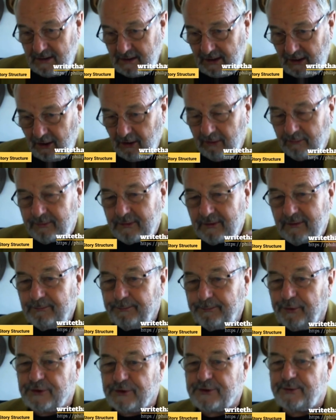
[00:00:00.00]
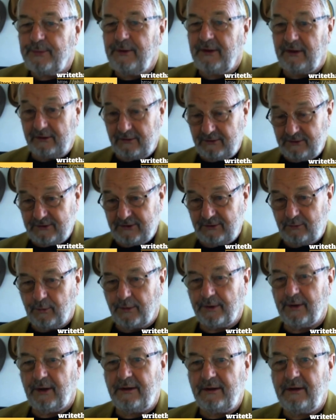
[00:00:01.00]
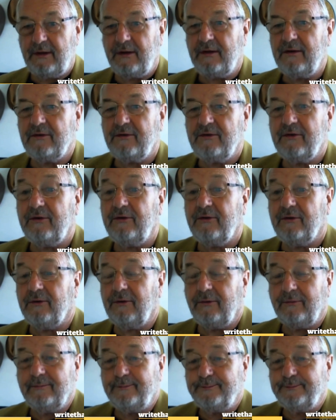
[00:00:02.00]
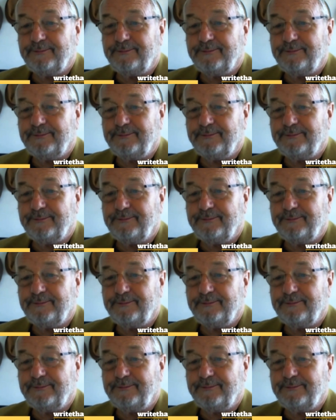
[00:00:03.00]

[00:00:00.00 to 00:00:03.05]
helped push me into what I needed to do.